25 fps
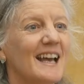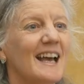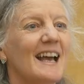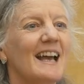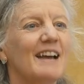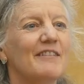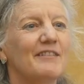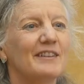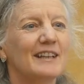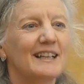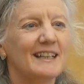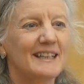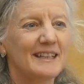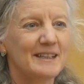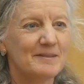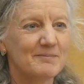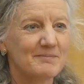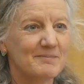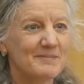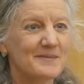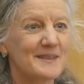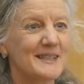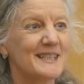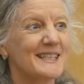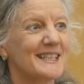Heavy
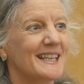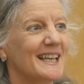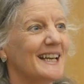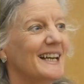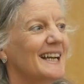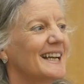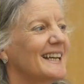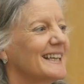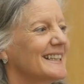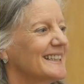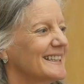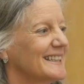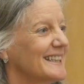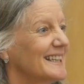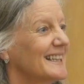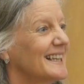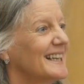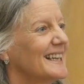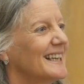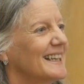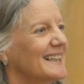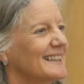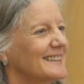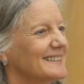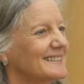limbs, yeah,
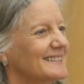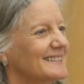yeah.